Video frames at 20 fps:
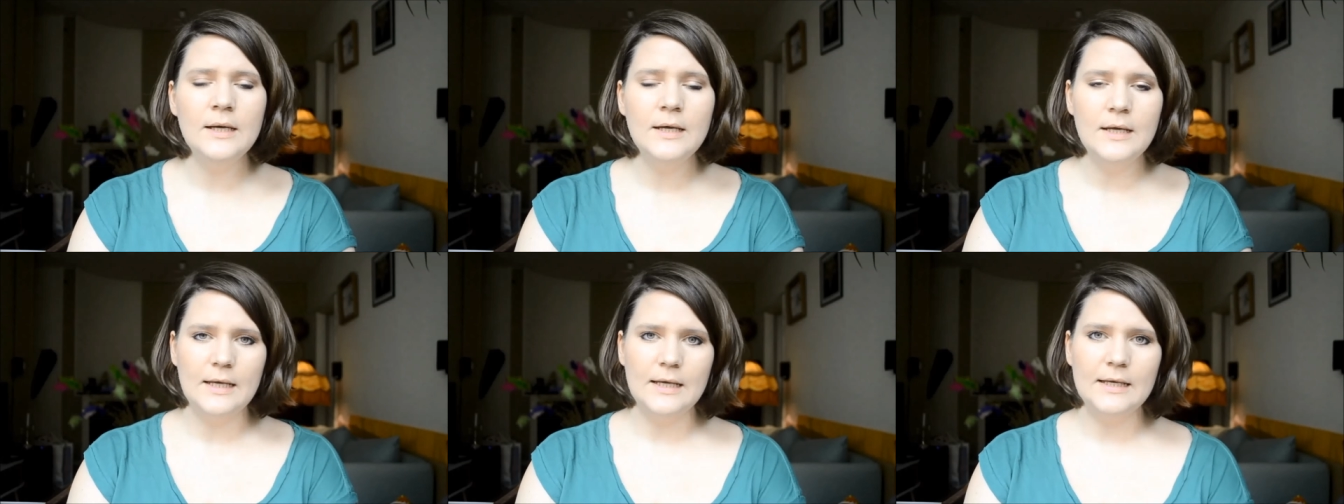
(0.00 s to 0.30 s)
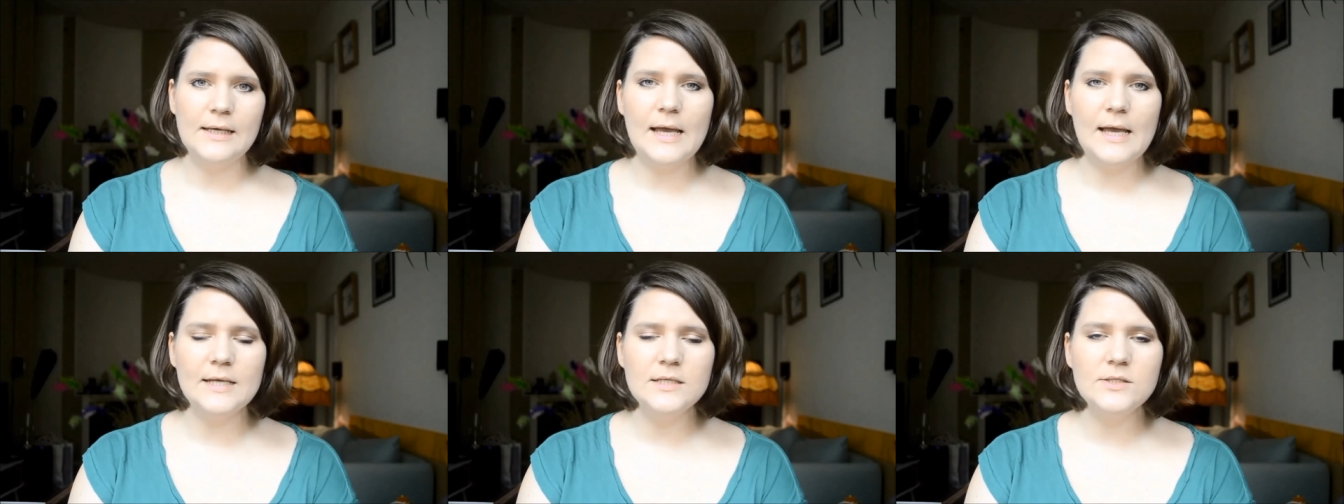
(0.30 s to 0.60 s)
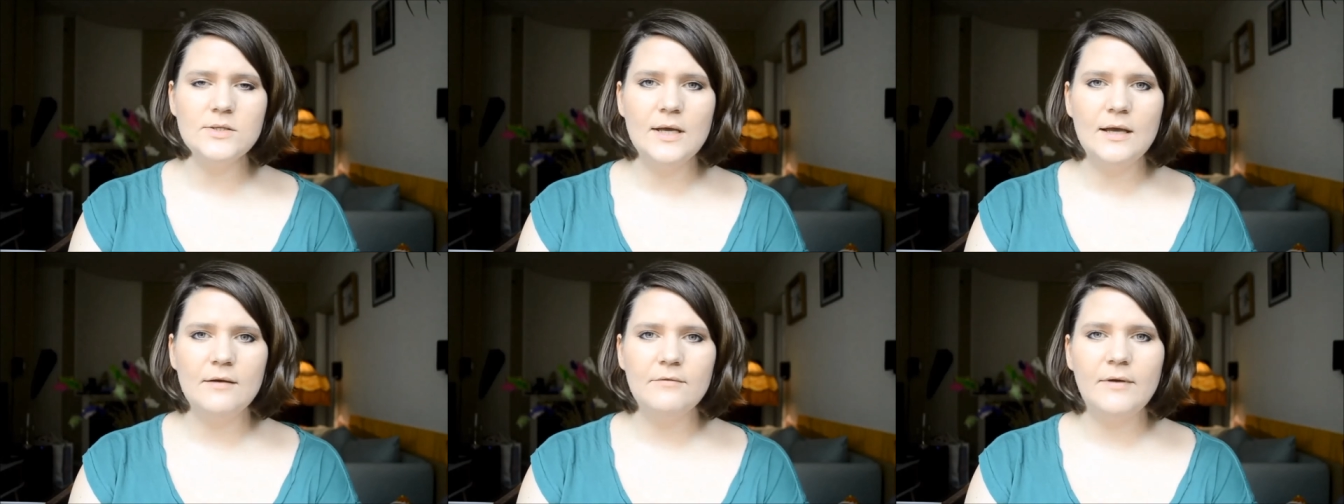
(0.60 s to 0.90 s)
In case
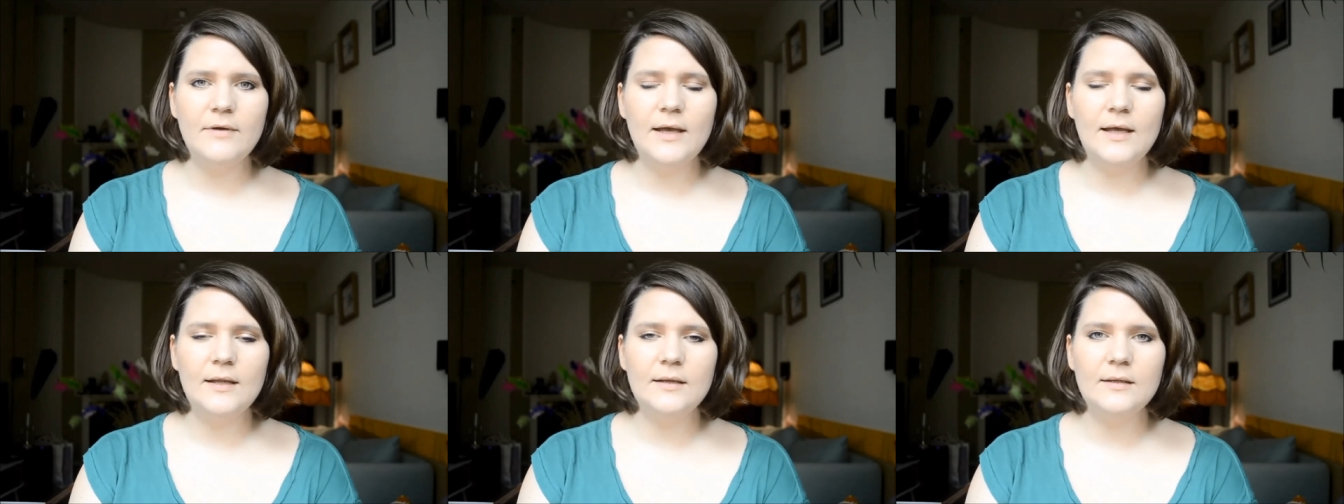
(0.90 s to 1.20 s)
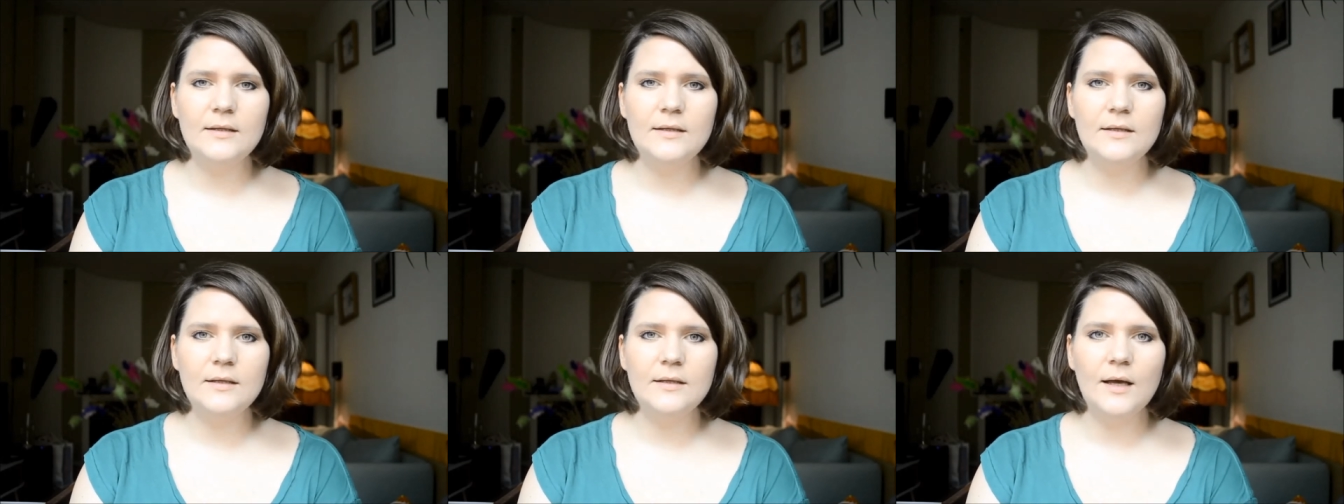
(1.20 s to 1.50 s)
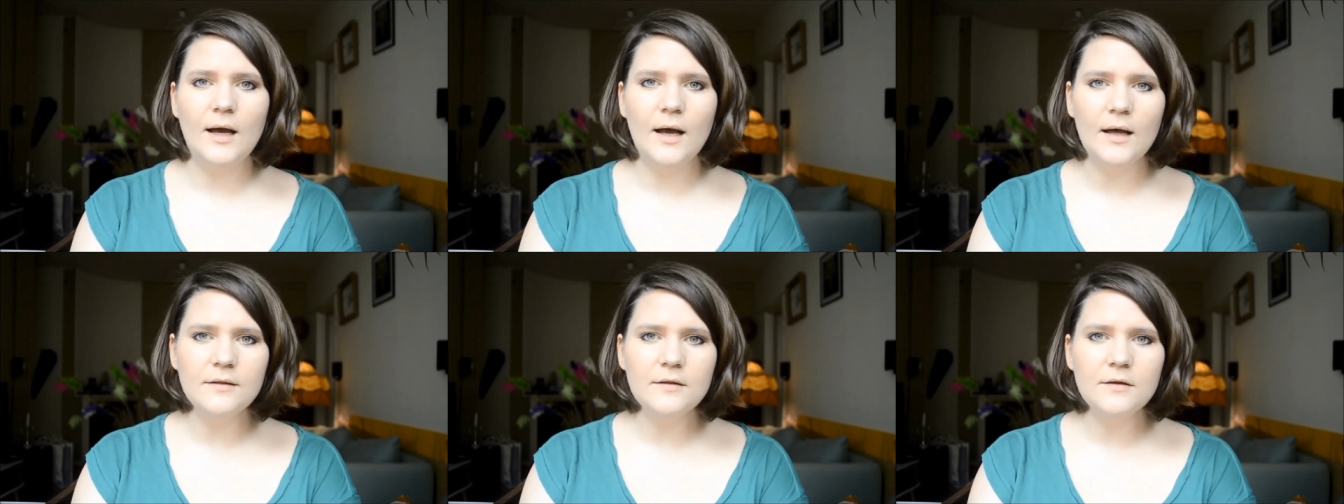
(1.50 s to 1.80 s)
you have any
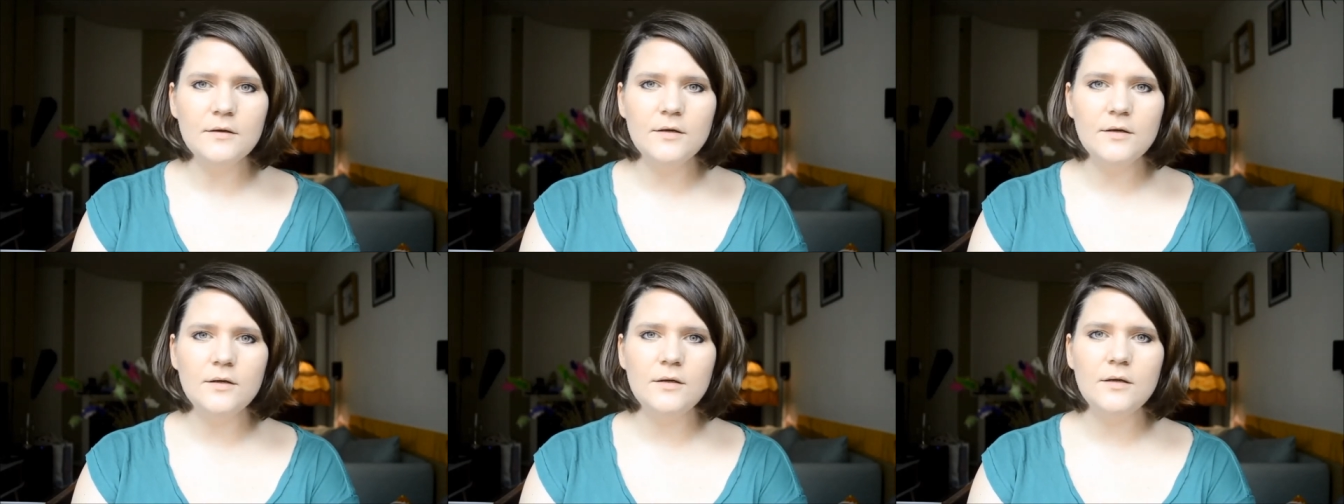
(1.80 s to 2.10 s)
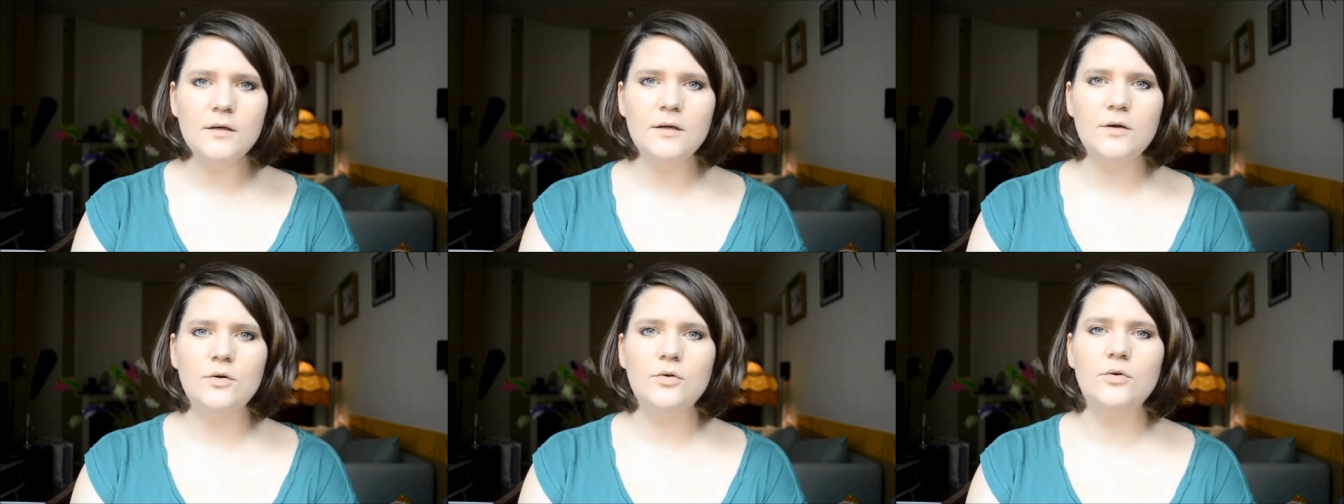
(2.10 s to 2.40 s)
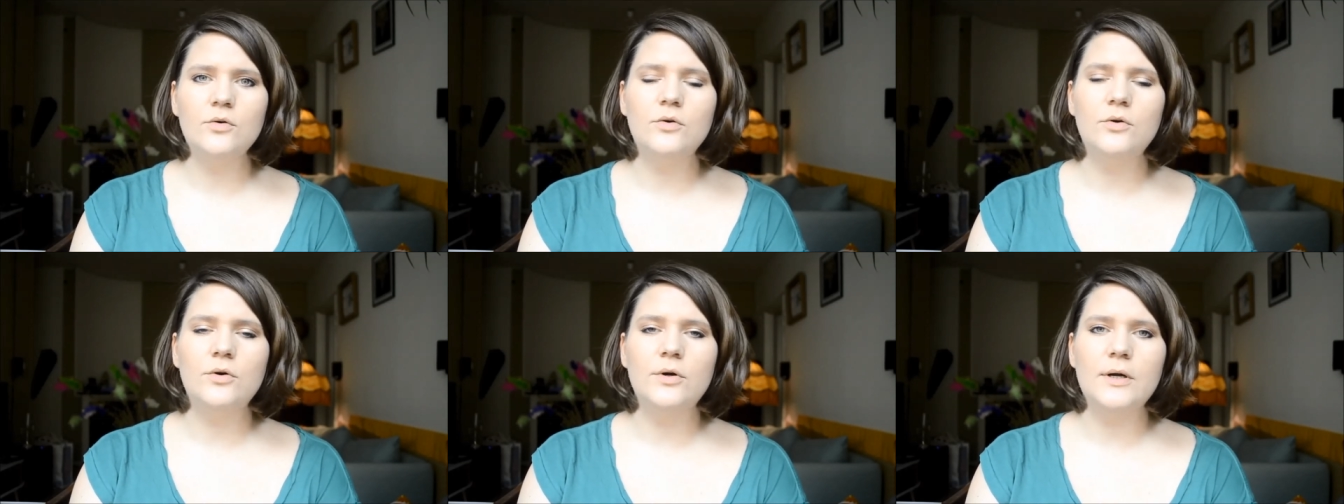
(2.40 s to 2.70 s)
other
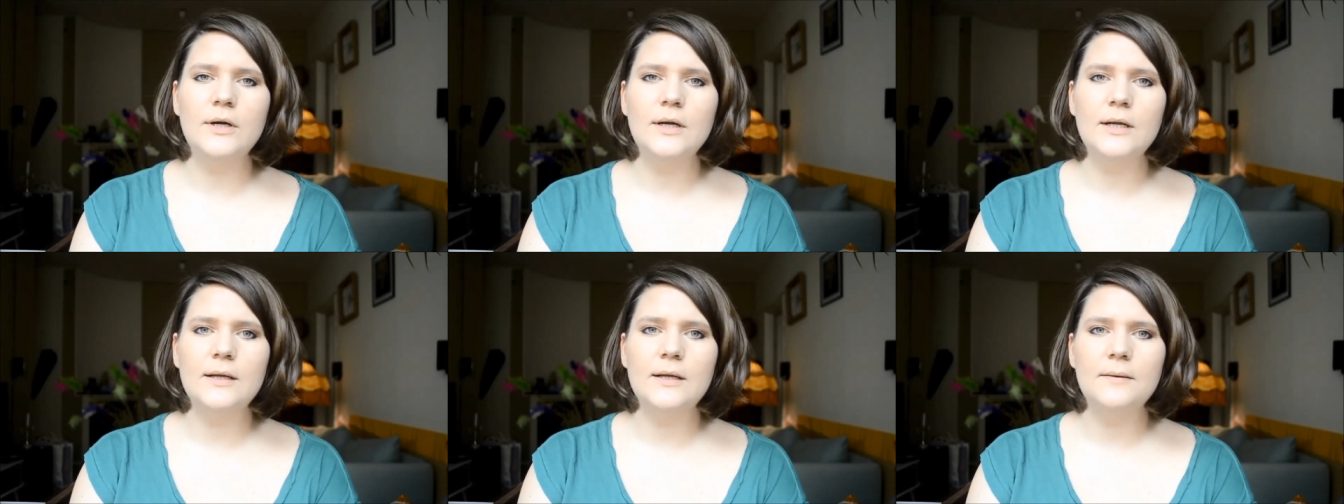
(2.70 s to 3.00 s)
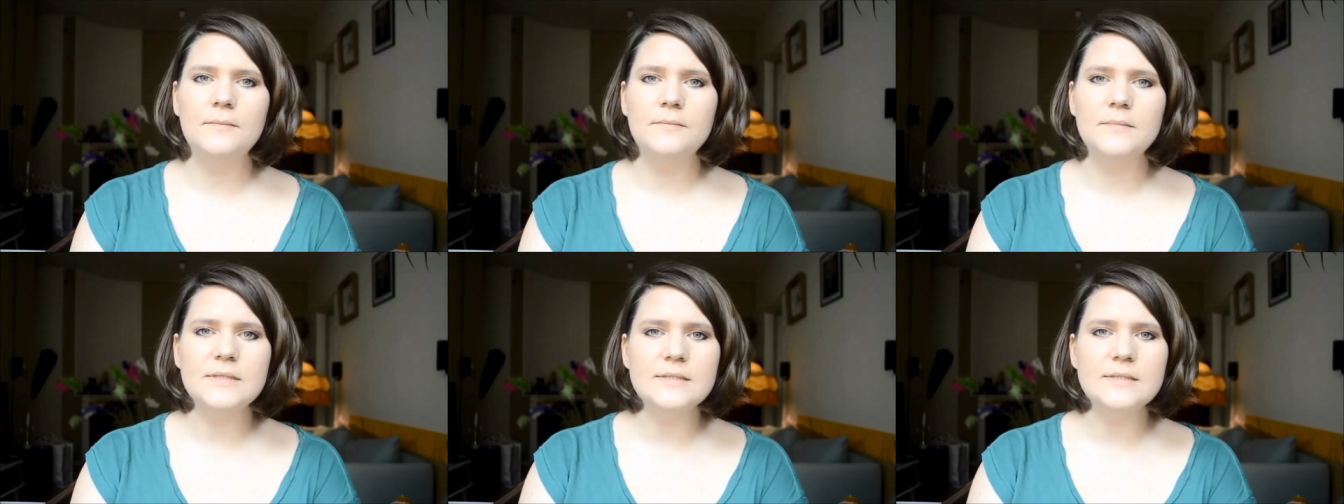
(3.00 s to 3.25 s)
or um,